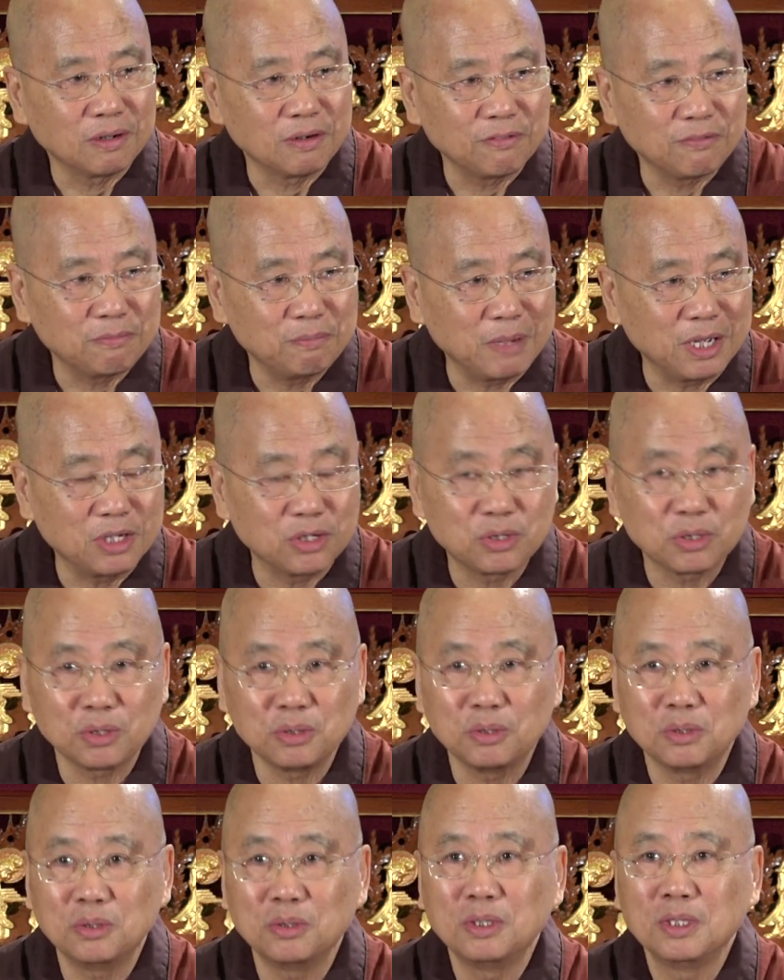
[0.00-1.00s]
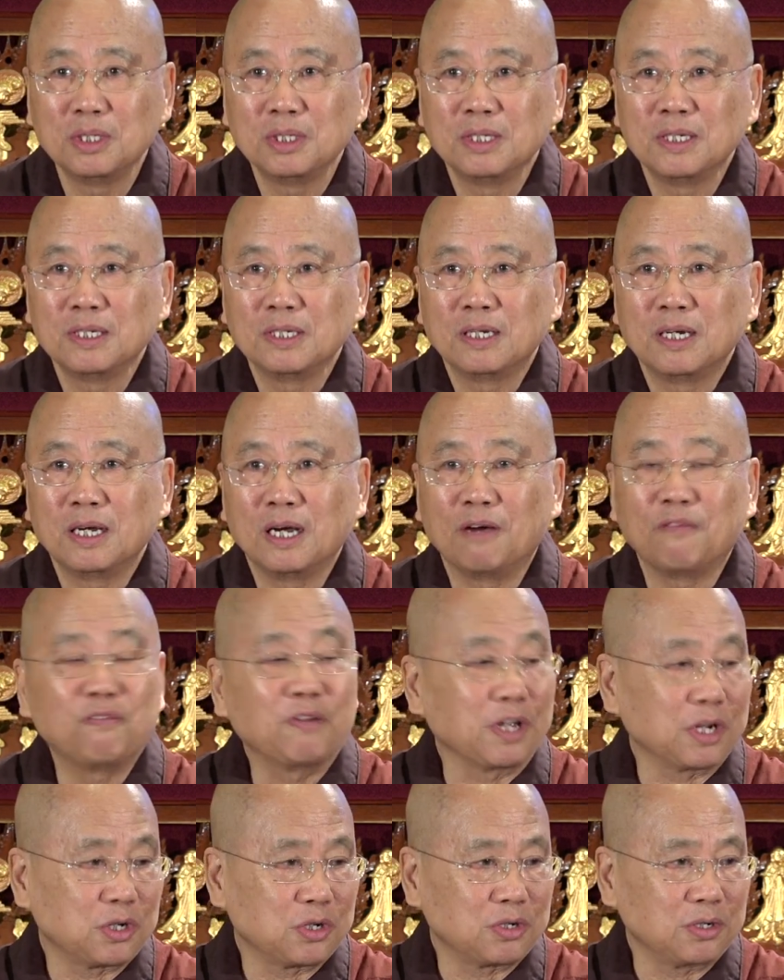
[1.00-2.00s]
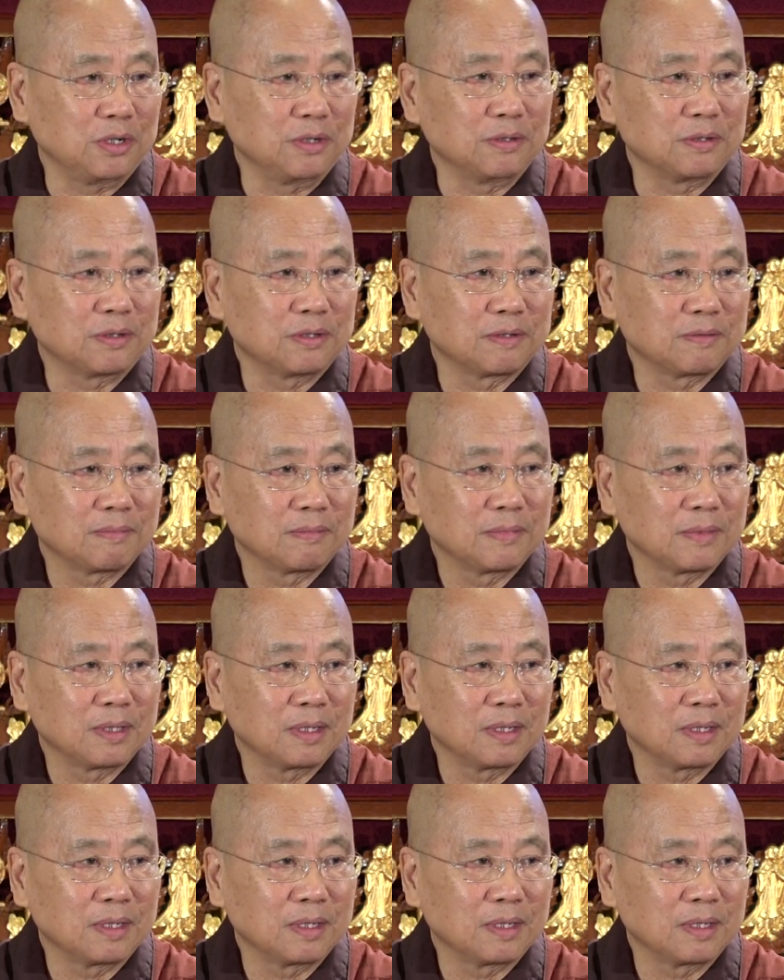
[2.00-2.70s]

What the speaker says: of mental afflictions.